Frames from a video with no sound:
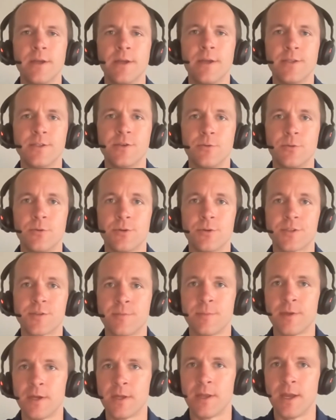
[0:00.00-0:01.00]
is you will
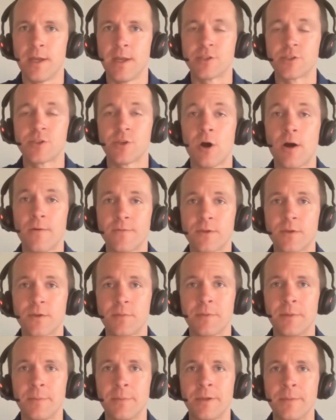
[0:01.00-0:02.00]
submit a soft
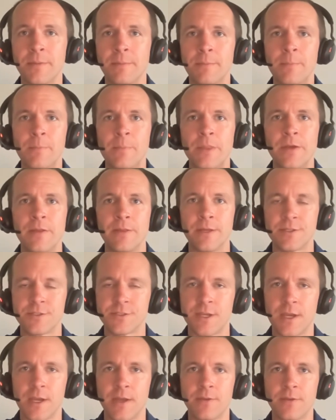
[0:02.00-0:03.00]
commitment, and that's
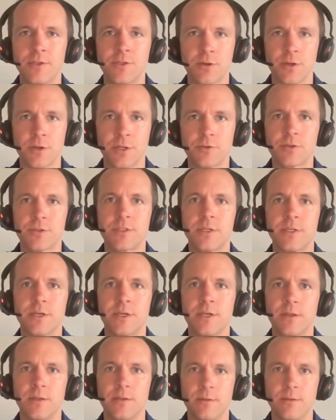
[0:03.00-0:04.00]
saying that you're
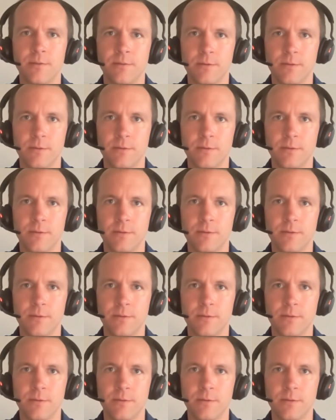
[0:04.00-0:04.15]
interested.